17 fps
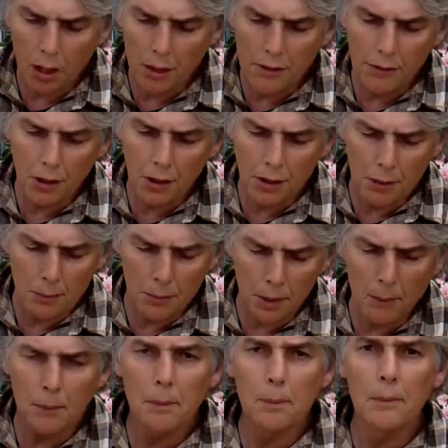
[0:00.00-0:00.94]
I dug
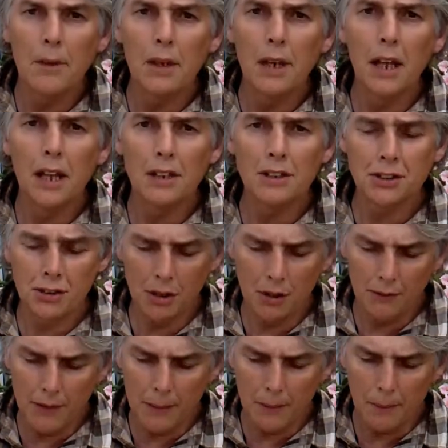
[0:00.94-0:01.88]
them up last
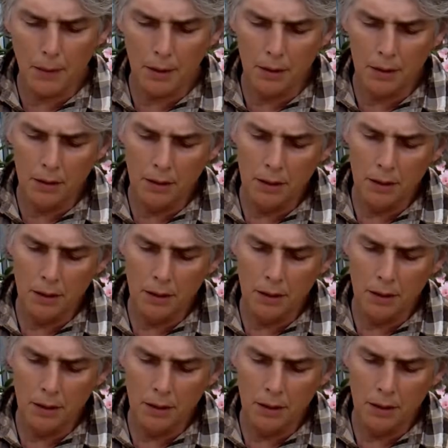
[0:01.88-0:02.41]
November